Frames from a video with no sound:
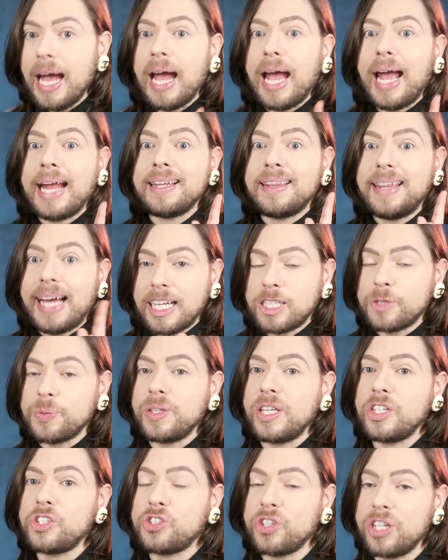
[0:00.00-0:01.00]
And that's what
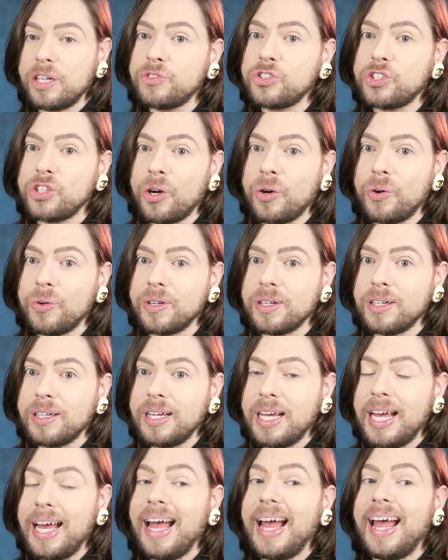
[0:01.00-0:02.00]
they should have shown.
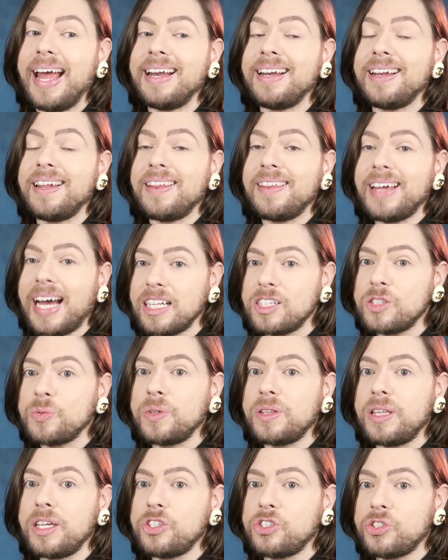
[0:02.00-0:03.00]
And that's
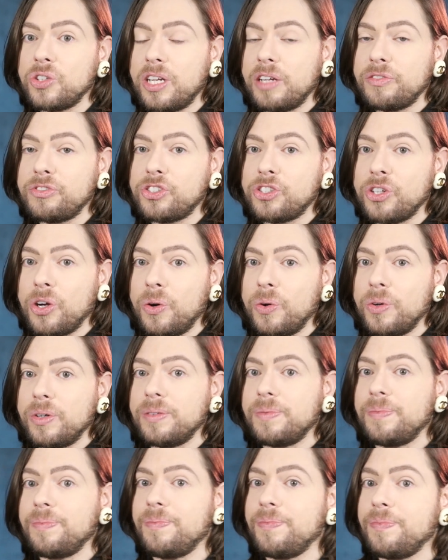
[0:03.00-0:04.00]
what they should have
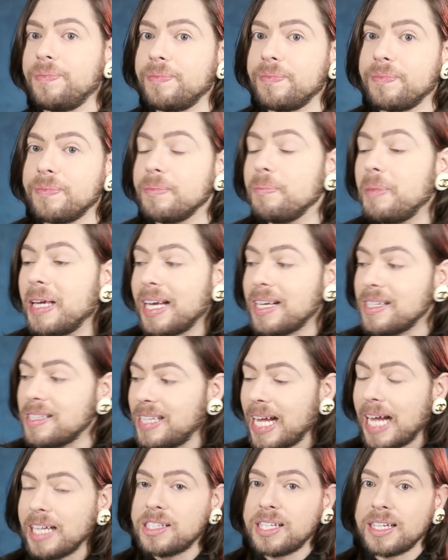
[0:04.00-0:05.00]
shown. Because
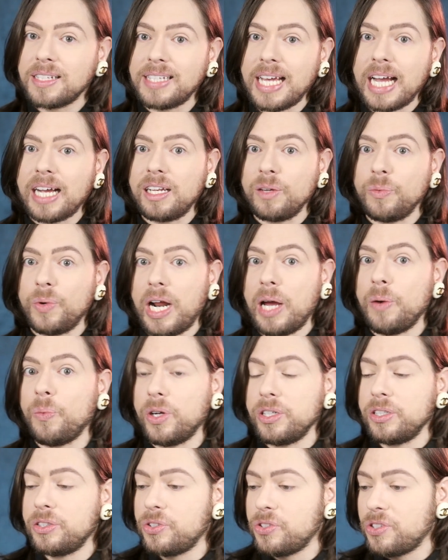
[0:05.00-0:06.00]
that's exactly what I
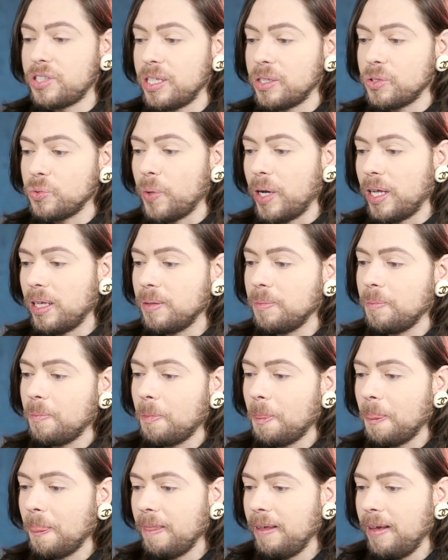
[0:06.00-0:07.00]
wanted to see as well.
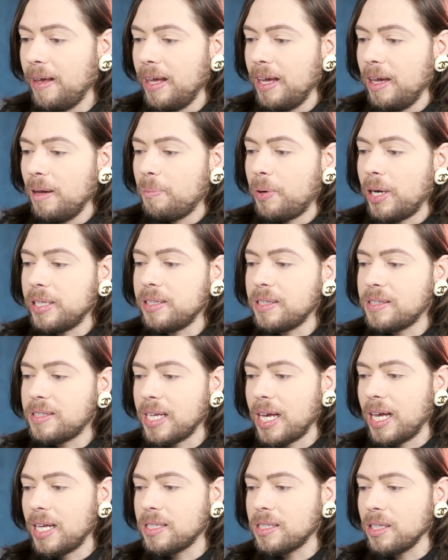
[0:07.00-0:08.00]
Brendan
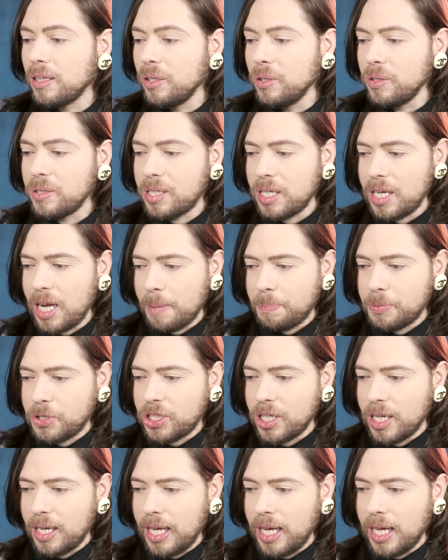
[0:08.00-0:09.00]
says, loosen up,
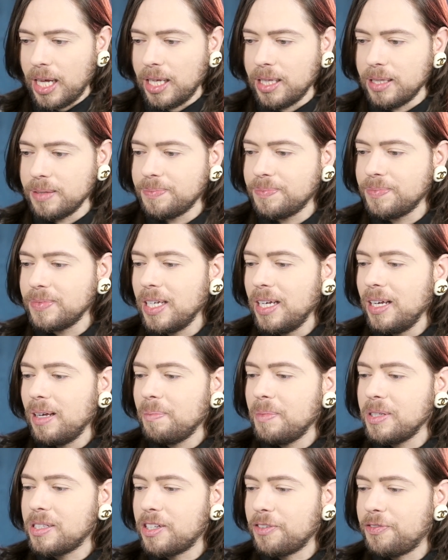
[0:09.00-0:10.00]
Chanel.
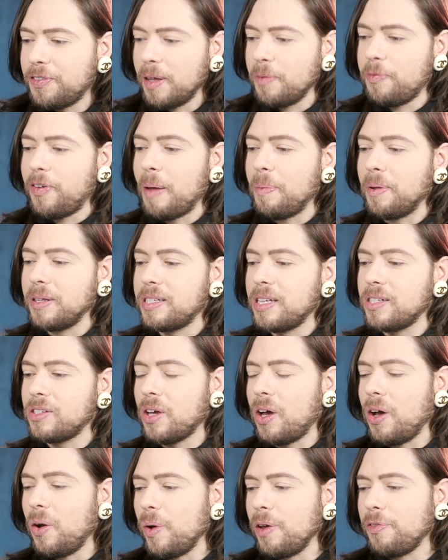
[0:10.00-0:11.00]
Mr. Philip Fabulous says,
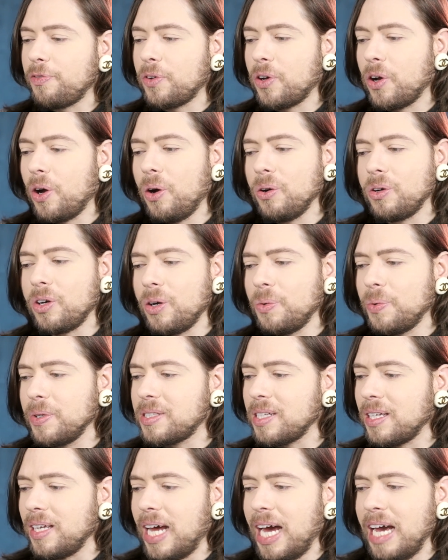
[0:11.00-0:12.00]
oh, if Coco
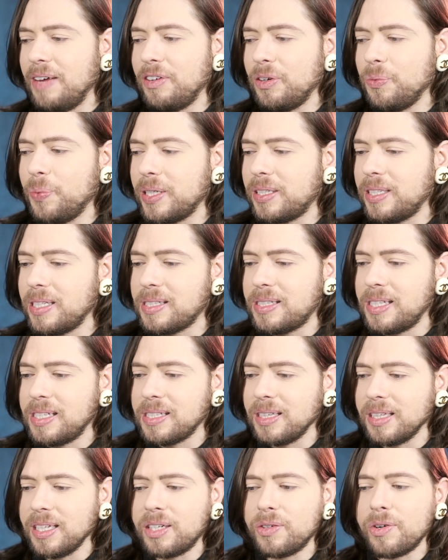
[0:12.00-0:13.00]
was alive and witnessed
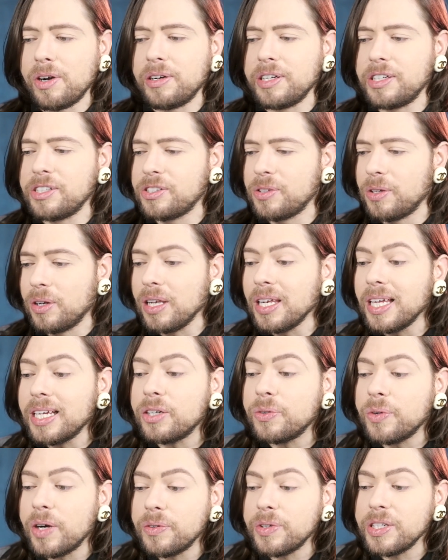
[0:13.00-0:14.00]
these
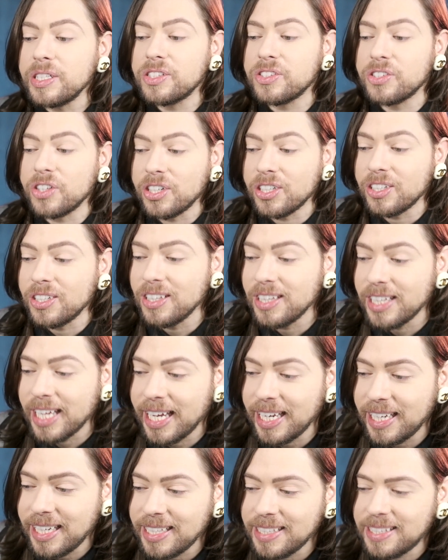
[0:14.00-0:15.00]
literary circle
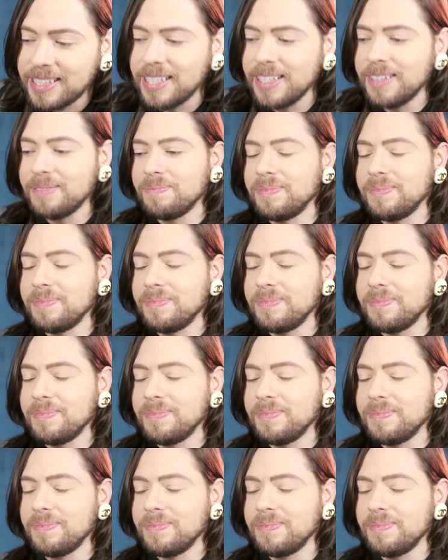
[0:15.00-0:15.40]
ladies,